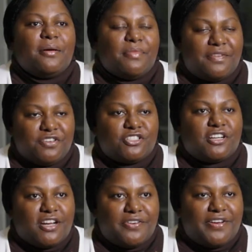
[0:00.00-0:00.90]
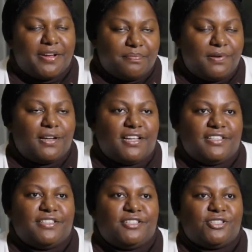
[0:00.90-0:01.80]
My future career
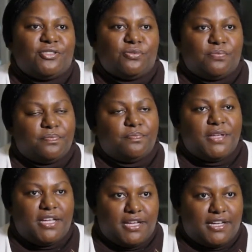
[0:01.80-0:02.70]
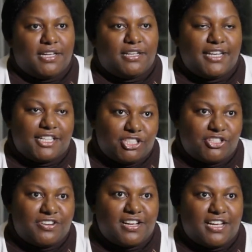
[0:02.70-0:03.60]
plan is to be a
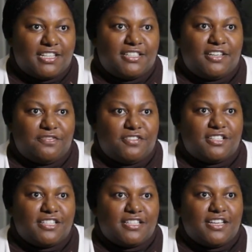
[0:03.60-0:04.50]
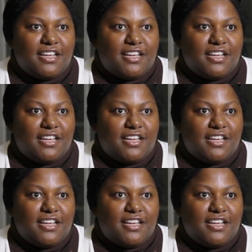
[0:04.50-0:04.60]
lecturer at a university